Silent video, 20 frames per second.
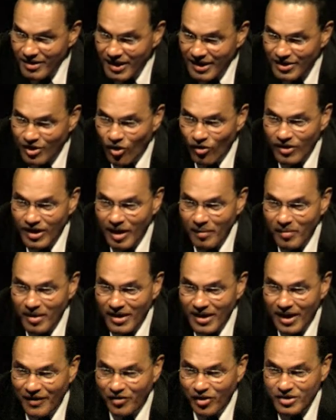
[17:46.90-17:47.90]
Now, don't let me
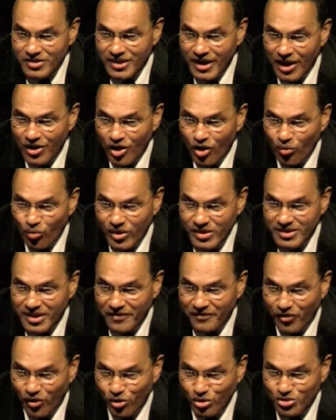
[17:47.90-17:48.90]
leave here saying you're risk
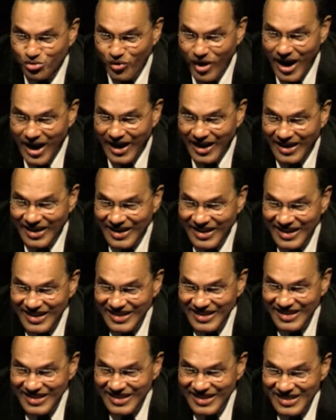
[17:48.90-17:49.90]
adverse, right? Okay.
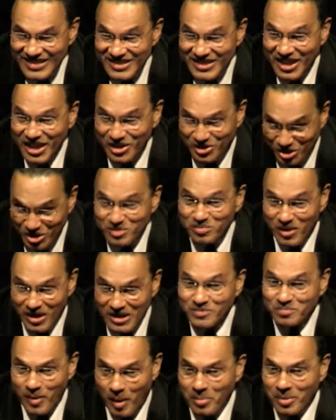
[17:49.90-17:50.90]
Teachers
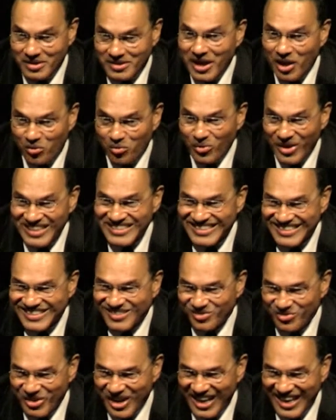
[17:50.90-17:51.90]
must be able to take risk,
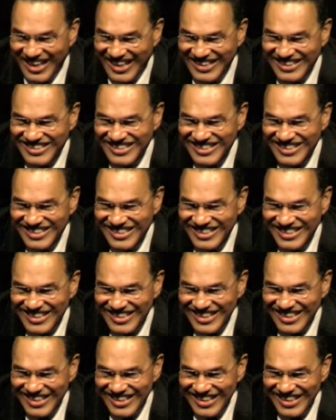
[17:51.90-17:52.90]
right?
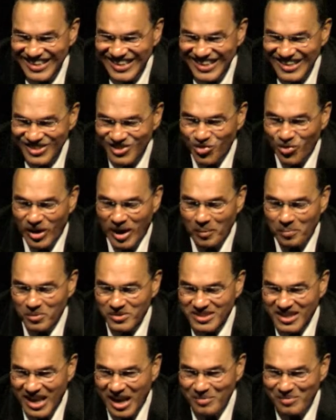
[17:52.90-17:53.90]

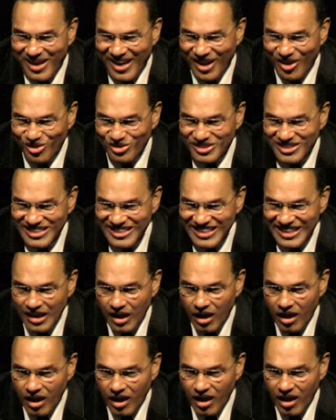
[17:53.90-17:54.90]
20%, anybody else?
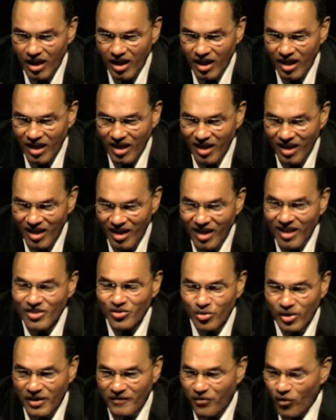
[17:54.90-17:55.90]
24.
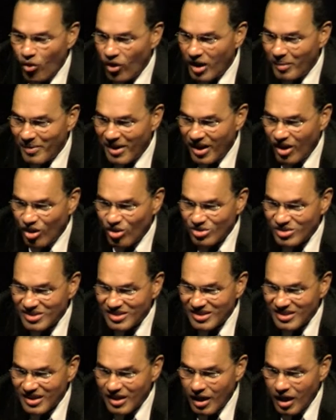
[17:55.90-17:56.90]
24, anybody else?
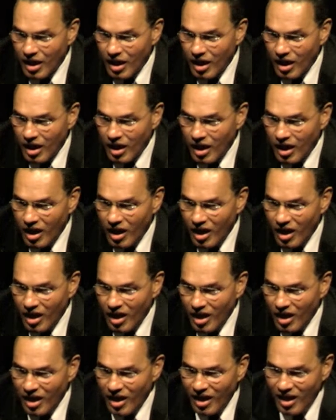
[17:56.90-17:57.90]

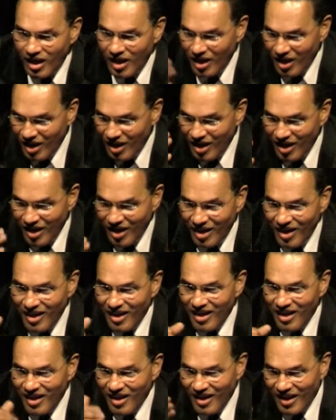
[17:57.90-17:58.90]
15.
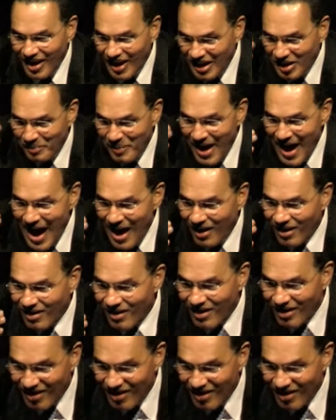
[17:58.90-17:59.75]
In the back?